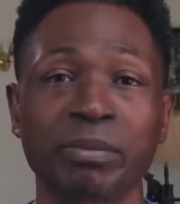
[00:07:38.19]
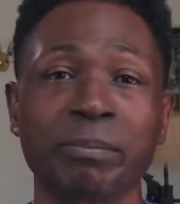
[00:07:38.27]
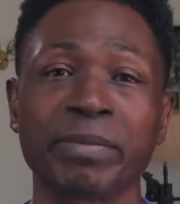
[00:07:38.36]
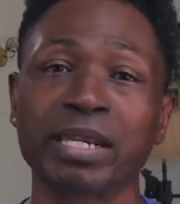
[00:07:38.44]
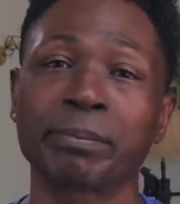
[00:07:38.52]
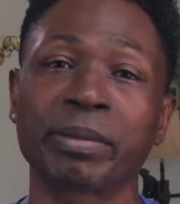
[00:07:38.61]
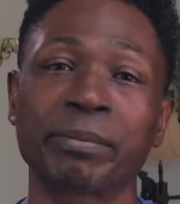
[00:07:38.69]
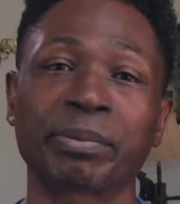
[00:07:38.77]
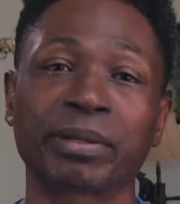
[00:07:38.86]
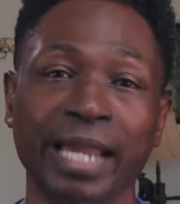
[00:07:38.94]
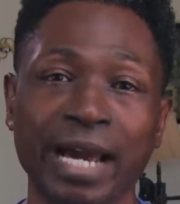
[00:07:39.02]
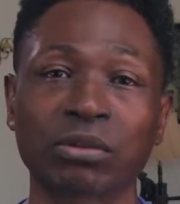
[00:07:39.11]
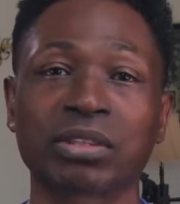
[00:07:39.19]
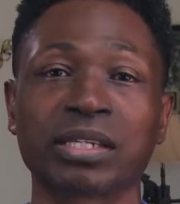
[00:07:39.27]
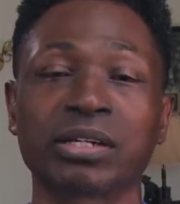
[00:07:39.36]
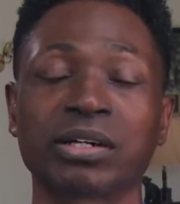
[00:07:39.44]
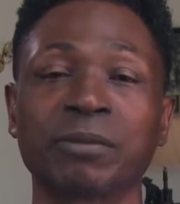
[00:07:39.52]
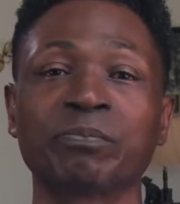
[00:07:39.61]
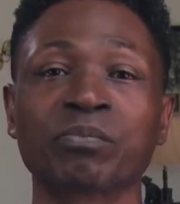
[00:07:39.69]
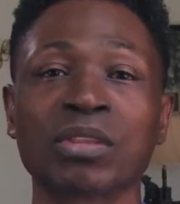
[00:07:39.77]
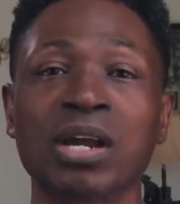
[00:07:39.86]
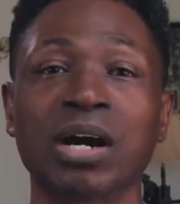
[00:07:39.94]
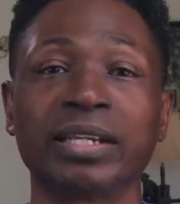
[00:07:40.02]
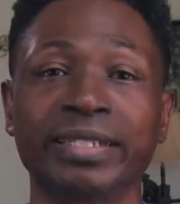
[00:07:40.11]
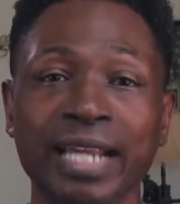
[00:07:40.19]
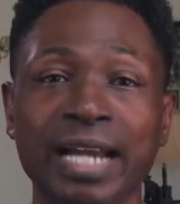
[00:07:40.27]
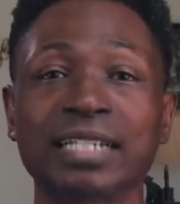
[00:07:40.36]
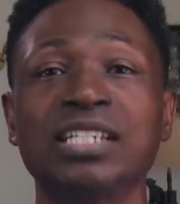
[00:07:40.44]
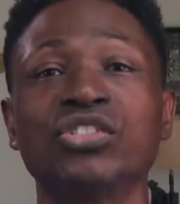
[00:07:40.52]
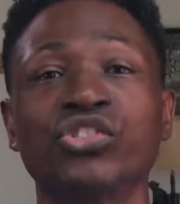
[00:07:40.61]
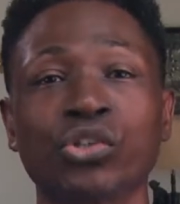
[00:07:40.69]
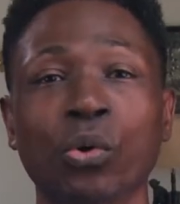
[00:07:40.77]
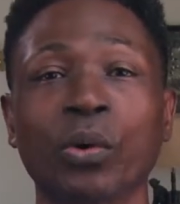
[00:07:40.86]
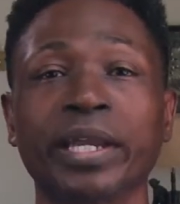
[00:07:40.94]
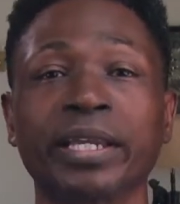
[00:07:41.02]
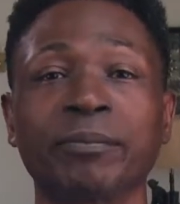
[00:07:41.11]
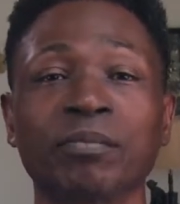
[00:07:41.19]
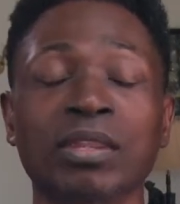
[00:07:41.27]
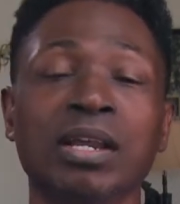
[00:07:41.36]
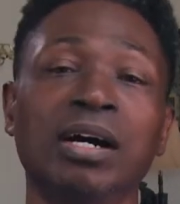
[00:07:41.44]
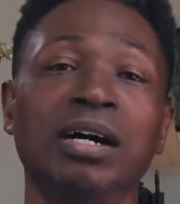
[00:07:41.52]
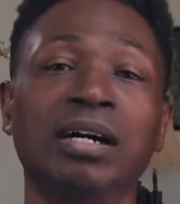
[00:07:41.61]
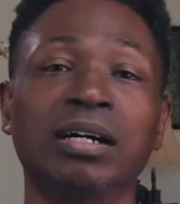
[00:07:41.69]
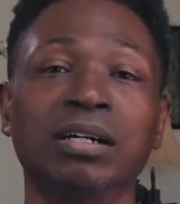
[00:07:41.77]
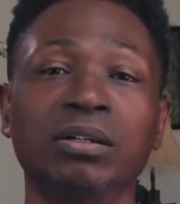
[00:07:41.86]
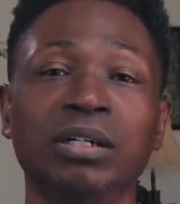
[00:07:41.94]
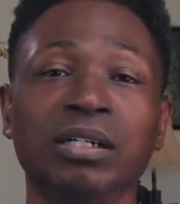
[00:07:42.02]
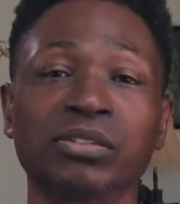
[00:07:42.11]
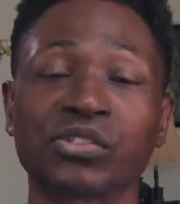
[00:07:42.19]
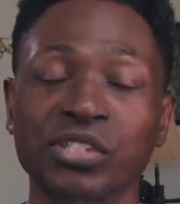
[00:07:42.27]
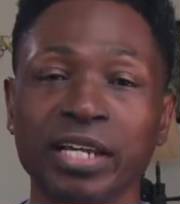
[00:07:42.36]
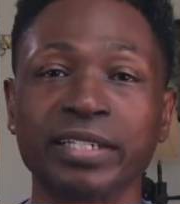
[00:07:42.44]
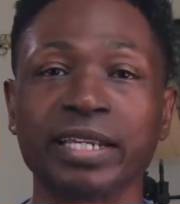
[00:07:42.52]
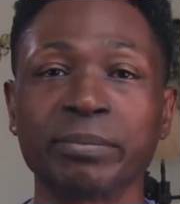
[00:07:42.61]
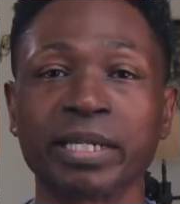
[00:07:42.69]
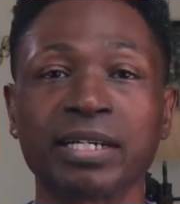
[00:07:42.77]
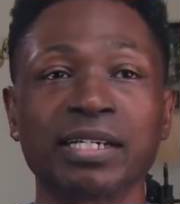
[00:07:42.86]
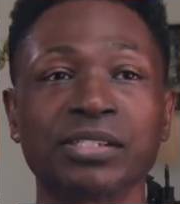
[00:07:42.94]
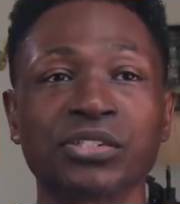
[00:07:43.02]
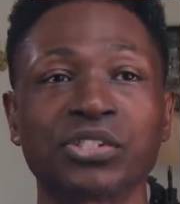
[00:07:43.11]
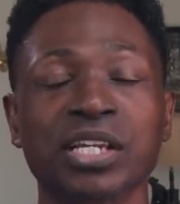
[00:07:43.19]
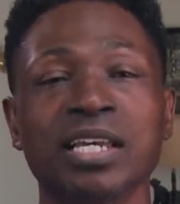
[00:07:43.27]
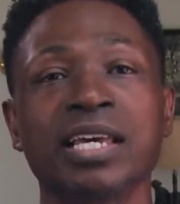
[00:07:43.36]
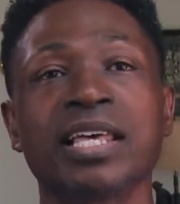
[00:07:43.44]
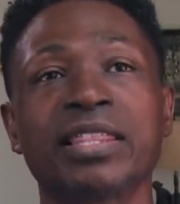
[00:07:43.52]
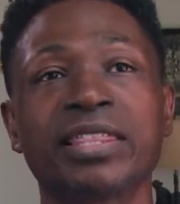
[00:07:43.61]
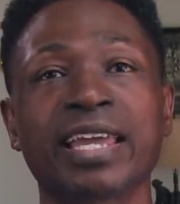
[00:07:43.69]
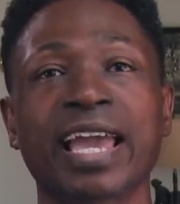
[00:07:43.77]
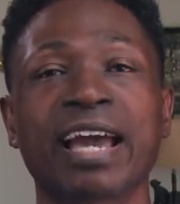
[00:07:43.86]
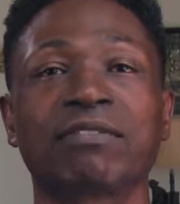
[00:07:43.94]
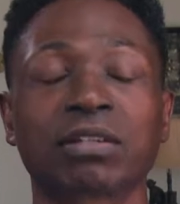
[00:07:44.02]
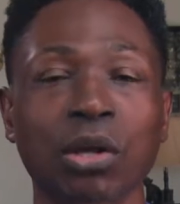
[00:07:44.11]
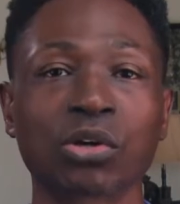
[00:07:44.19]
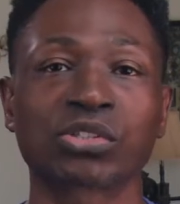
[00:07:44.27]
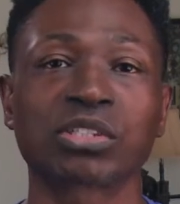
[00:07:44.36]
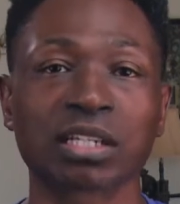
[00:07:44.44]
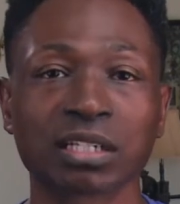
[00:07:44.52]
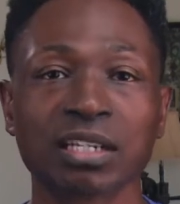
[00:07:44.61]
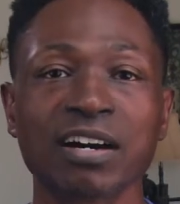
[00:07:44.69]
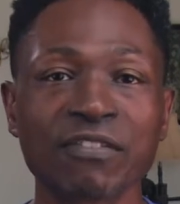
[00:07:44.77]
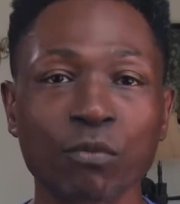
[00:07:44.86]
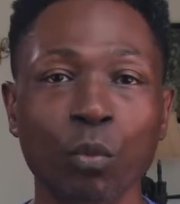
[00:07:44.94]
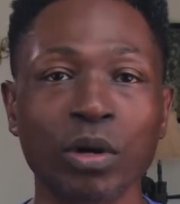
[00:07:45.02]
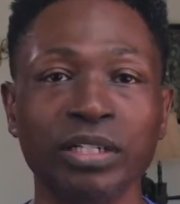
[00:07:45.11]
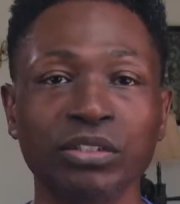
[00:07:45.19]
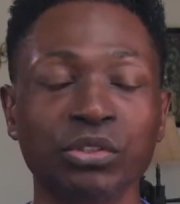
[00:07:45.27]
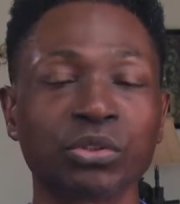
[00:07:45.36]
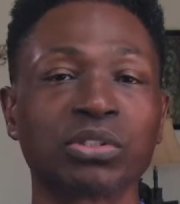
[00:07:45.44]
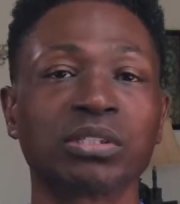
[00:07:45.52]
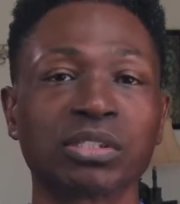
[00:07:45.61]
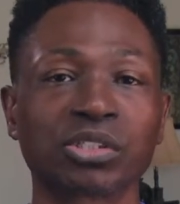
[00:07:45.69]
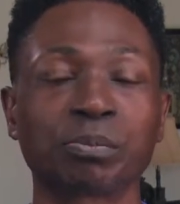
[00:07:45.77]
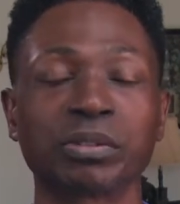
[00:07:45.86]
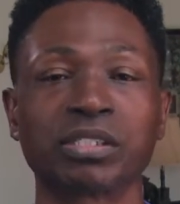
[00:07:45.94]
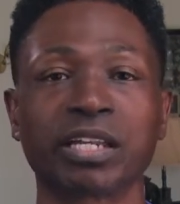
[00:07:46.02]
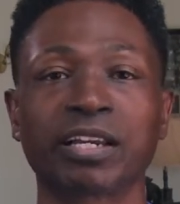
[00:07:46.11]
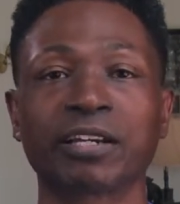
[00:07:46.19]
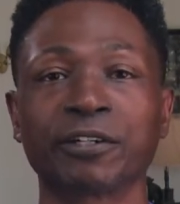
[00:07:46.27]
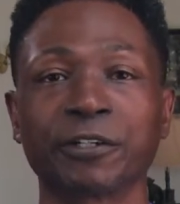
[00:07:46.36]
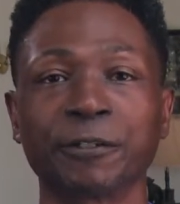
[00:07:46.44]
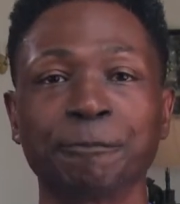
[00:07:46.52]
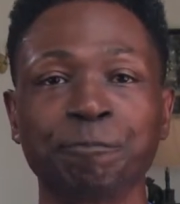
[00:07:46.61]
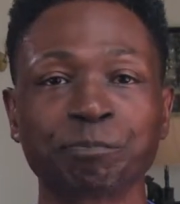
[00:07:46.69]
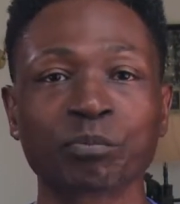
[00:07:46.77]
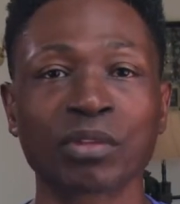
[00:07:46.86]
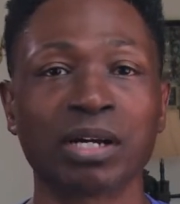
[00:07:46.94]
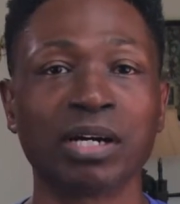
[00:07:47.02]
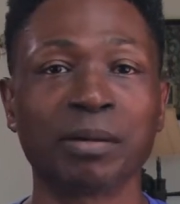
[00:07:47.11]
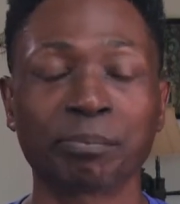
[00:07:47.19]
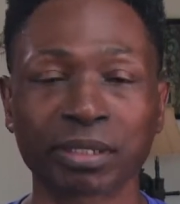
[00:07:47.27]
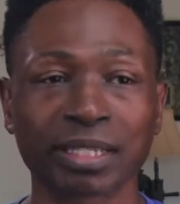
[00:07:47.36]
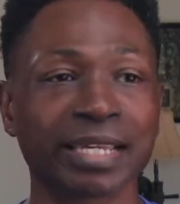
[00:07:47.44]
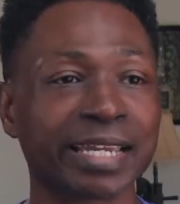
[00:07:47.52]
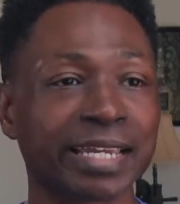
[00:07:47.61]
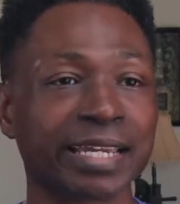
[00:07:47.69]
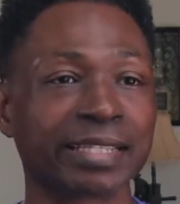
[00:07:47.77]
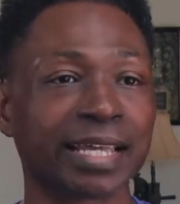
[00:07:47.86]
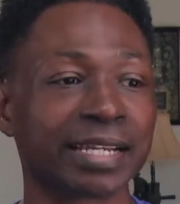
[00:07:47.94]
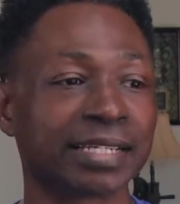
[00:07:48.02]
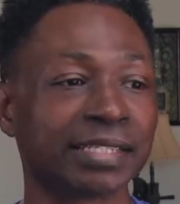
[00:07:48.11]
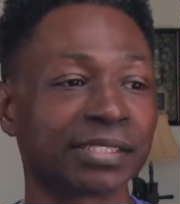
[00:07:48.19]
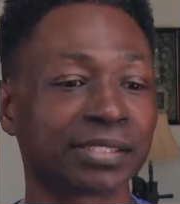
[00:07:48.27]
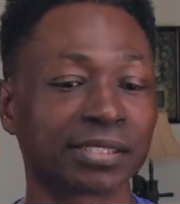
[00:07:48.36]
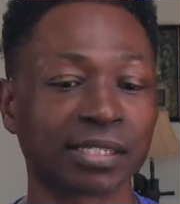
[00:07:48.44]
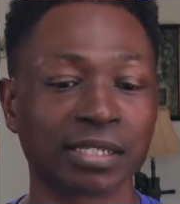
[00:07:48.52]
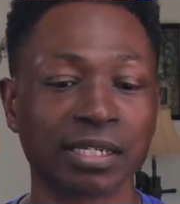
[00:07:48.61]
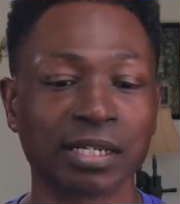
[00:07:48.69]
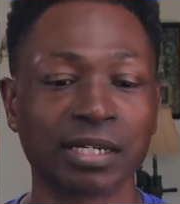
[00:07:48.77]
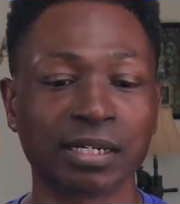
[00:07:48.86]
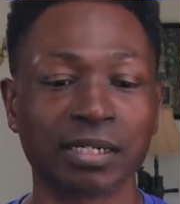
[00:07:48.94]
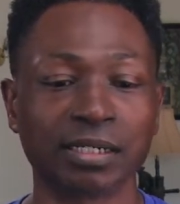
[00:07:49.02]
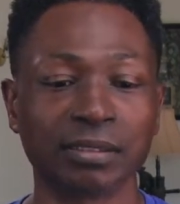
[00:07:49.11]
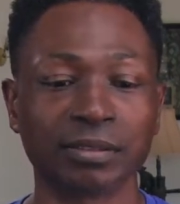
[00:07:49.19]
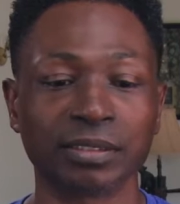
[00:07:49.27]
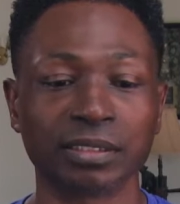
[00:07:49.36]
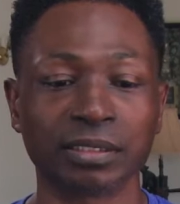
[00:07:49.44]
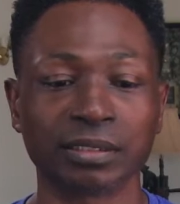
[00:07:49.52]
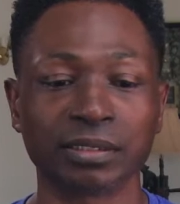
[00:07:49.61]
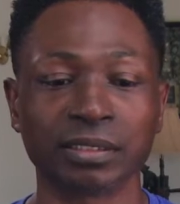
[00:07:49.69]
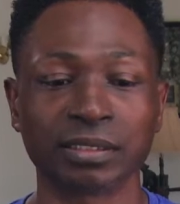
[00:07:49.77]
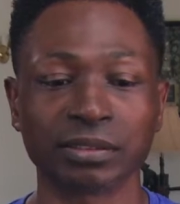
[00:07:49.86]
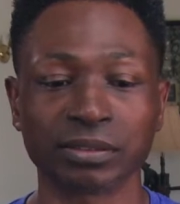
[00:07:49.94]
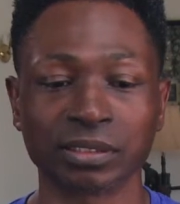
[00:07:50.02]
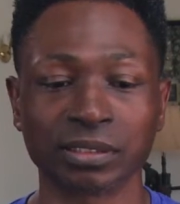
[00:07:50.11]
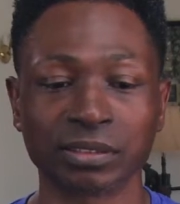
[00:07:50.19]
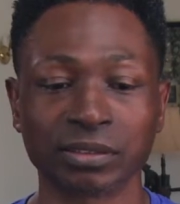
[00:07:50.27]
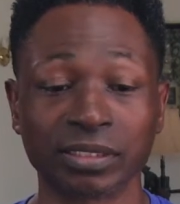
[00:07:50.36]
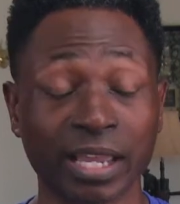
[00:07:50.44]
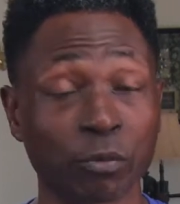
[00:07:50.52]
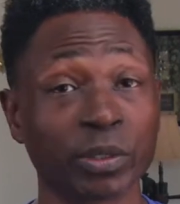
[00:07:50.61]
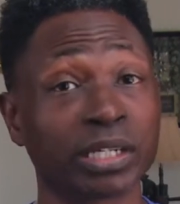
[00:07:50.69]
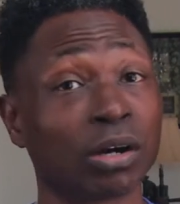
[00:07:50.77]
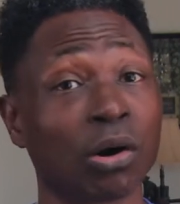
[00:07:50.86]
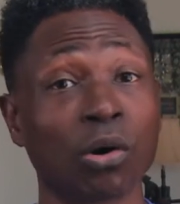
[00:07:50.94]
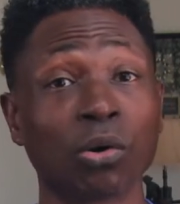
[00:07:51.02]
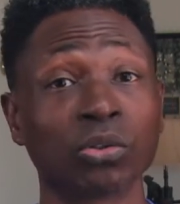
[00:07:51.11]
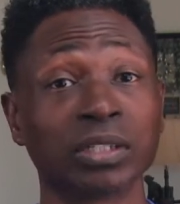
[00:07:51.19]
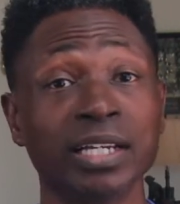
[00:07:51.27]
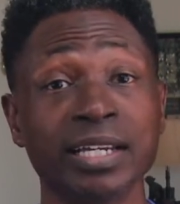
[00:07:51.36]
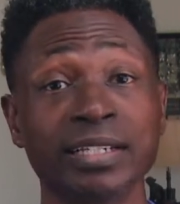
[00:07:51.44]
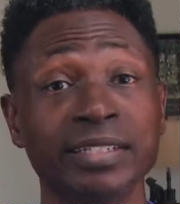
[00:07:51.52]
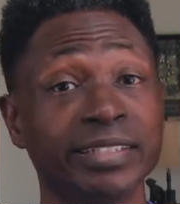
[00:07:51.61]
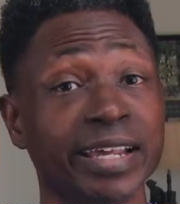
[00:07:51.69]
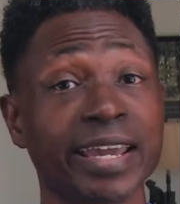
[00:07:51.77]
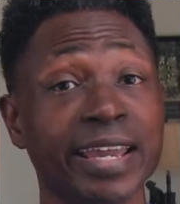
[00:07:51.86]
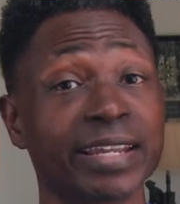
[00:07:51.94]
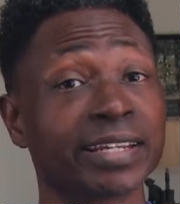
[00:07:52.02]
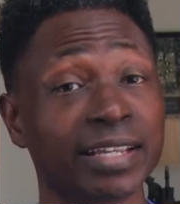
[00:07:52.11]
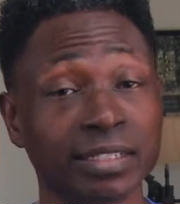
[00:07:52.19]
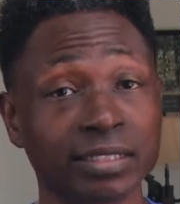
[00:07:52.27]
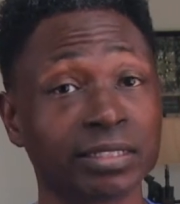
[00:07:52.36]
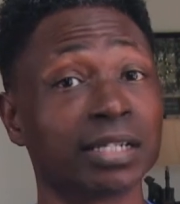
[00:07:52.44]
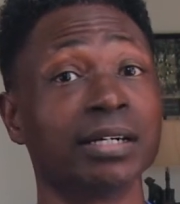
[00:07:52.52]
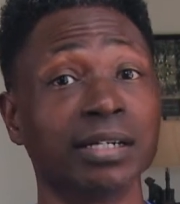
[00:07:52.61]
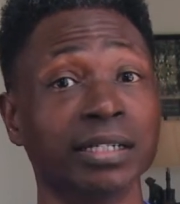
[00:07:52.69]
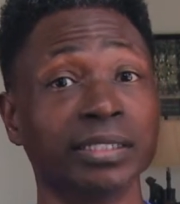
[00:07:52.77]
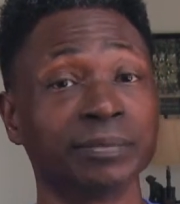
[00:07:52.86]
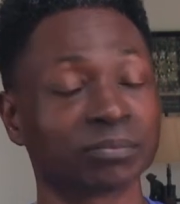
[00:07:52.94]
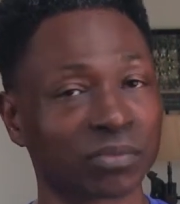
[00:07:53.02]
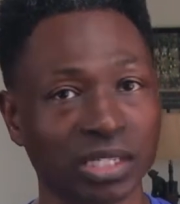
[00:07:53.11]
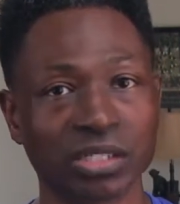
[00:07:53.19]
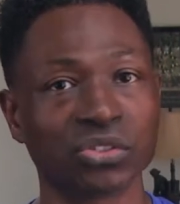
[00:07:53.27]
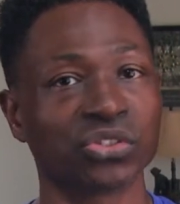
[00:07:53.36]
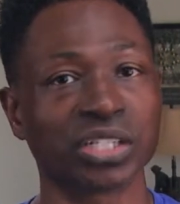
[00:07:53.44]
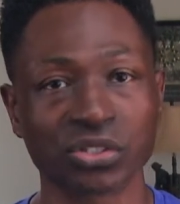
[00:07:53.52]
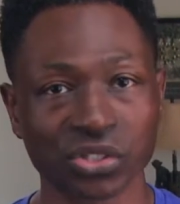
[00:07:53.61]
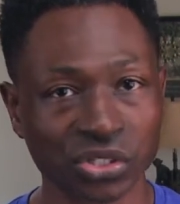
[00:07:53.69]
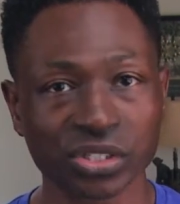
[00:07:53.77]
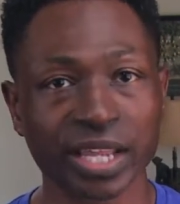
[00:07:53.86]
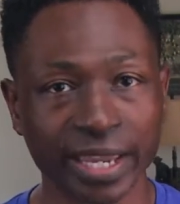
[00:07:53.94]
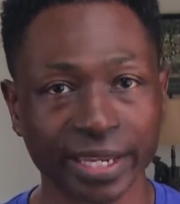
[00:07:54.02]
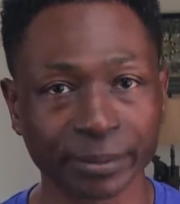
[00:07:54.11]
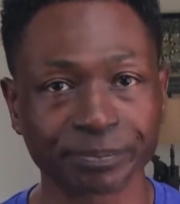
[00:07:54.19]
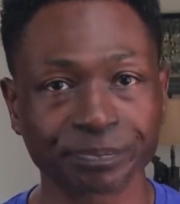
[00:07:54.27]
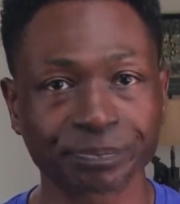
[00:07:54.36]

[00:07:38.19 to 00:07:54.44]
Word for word: But many people out there are not enjoying uh, uh, Sunday because they have lost a loved one due to this particular uh, plague that is uh, uh, uh, that we call dead and done in Jesus' name,